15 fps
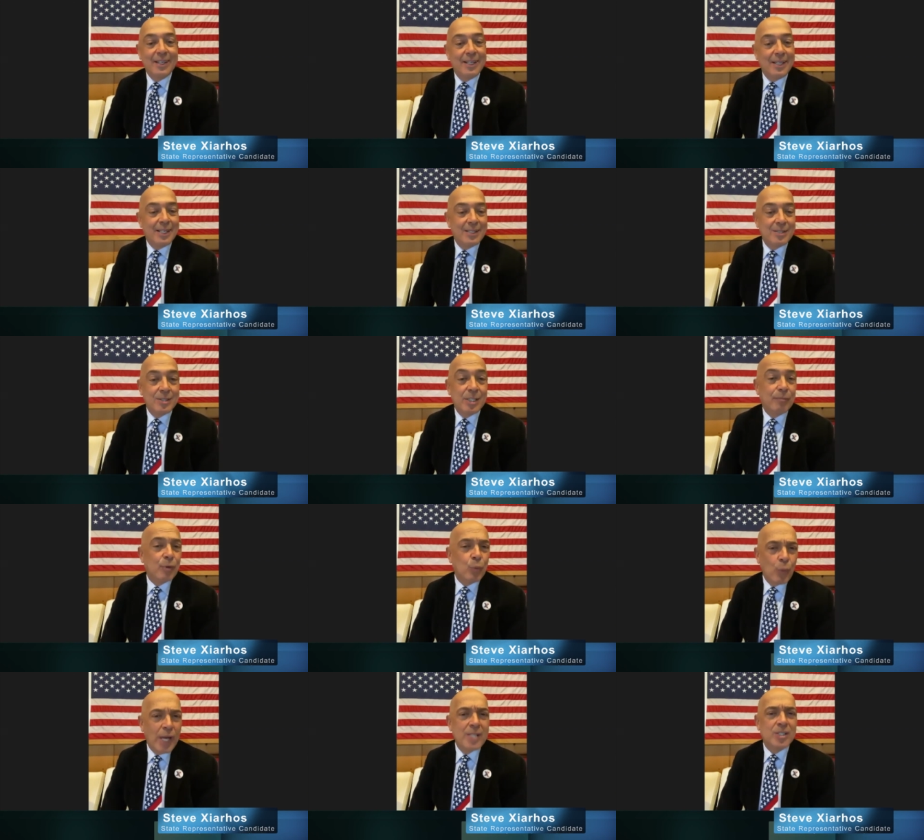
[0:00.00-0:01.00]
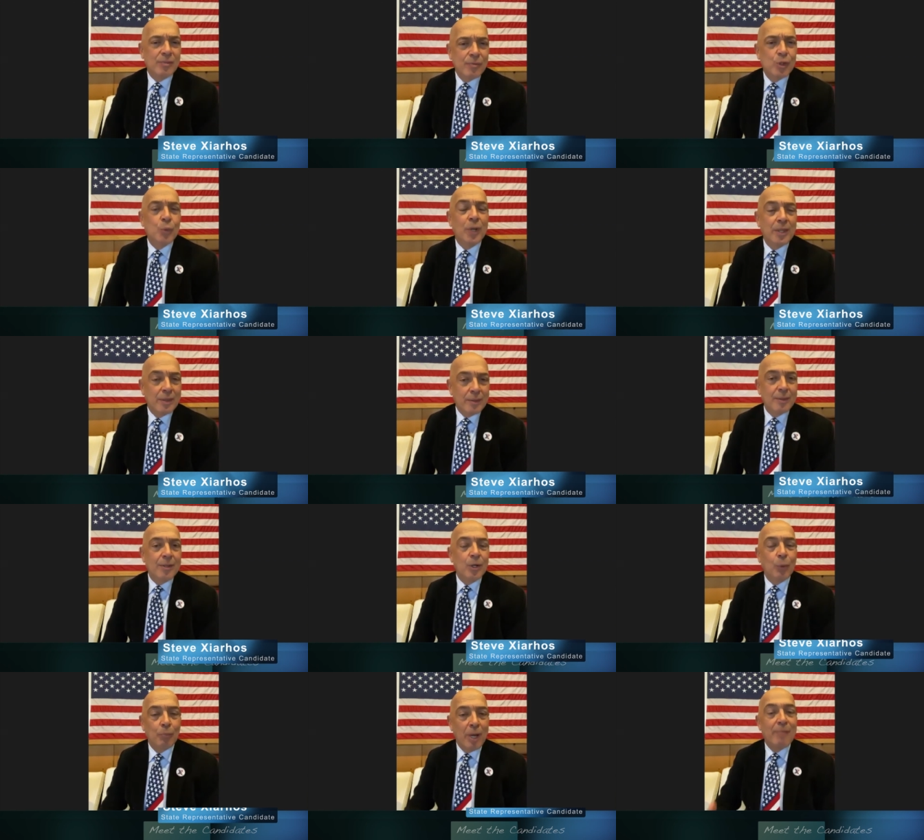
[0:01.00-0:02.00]
and different, you
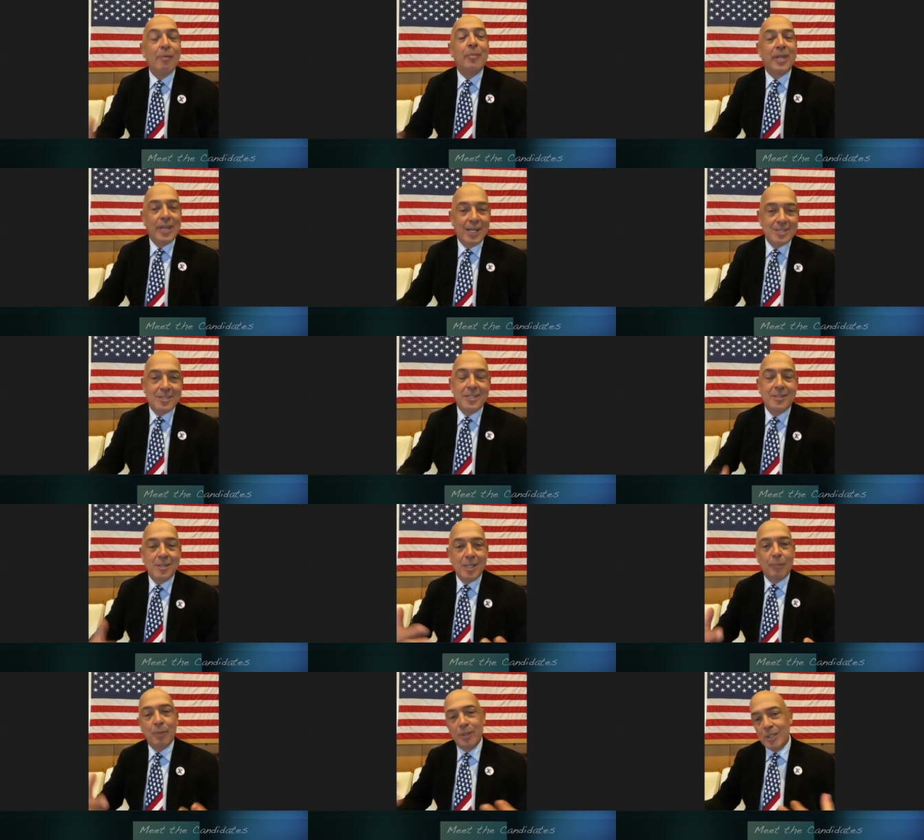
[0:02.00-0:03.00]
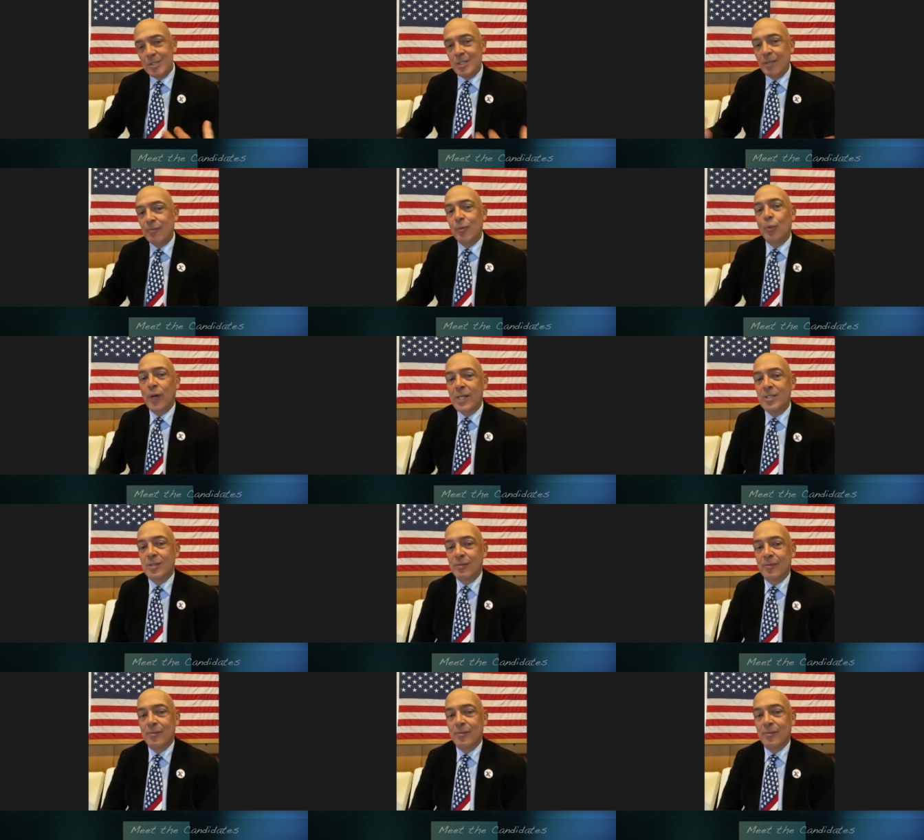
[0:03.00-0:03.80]
know, everybody has the internet, but there's different ways of